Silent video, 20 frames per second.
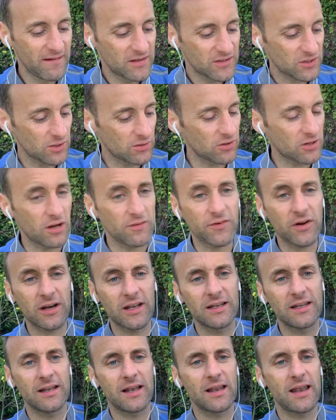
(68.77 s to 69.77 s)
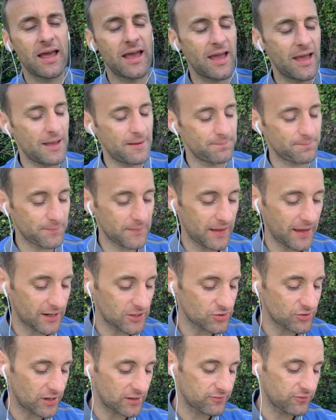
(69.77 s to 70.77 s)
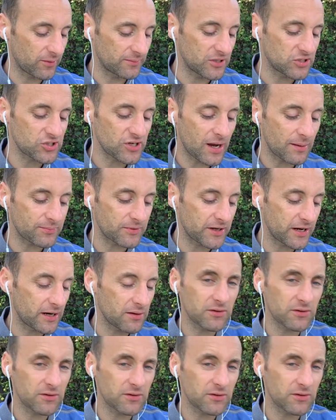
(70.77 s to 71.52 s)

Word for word: So look, I've got a little extract from the chapter here.